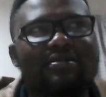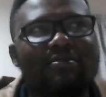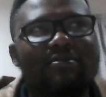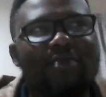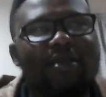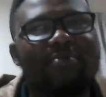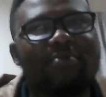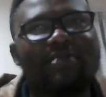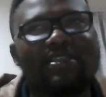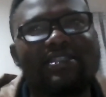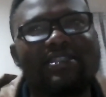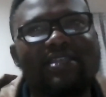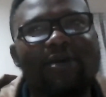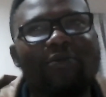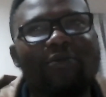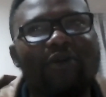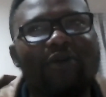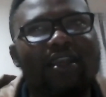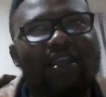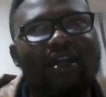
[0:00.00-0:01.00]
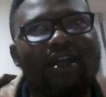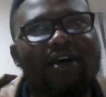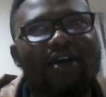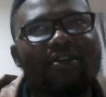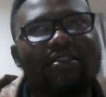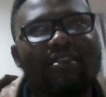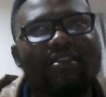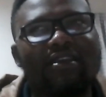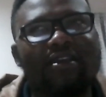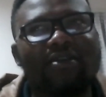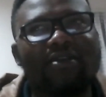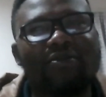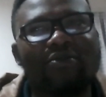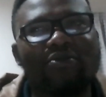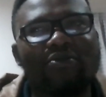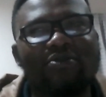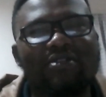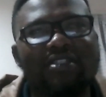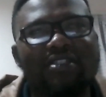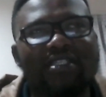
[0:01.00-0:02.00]
maybe someone out there
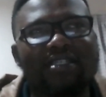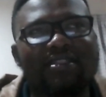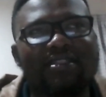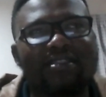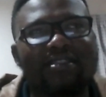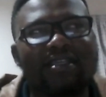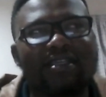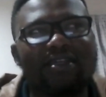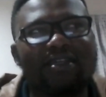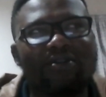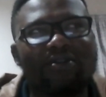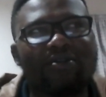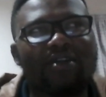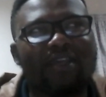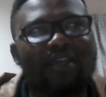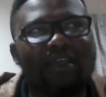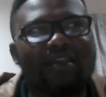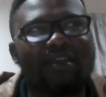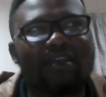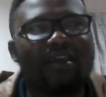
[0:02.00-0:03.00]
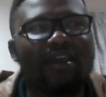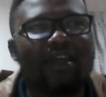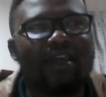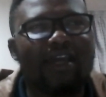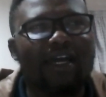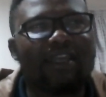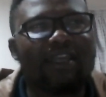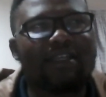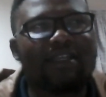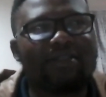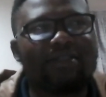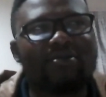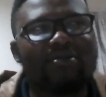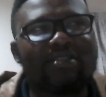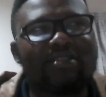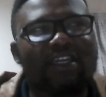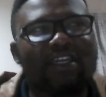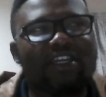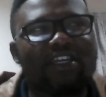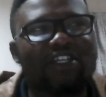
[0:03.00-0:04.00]
who's just saying, okay, I need to
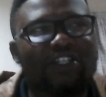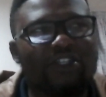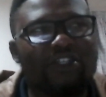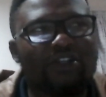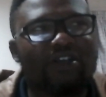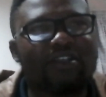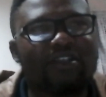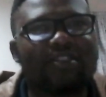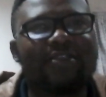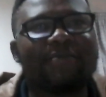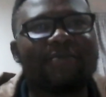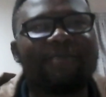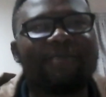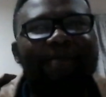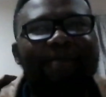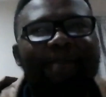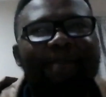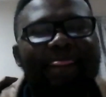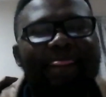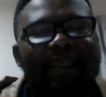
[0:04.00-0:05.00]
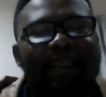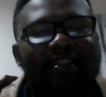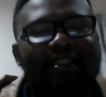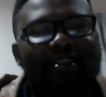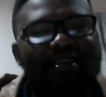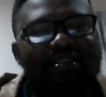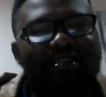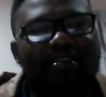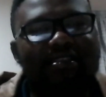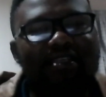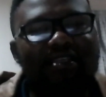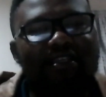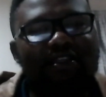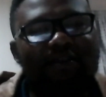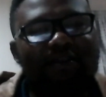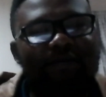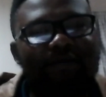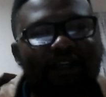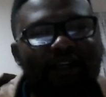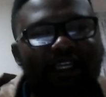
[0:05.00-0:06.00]
take a shot at this
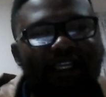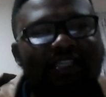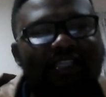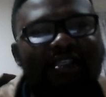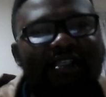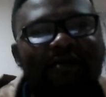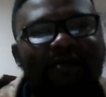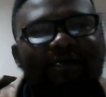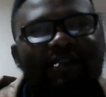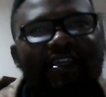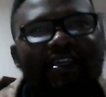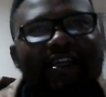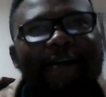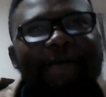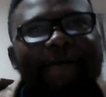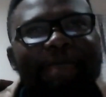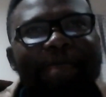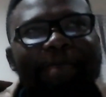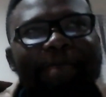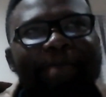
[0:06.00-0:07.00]
entrepreneurship thing,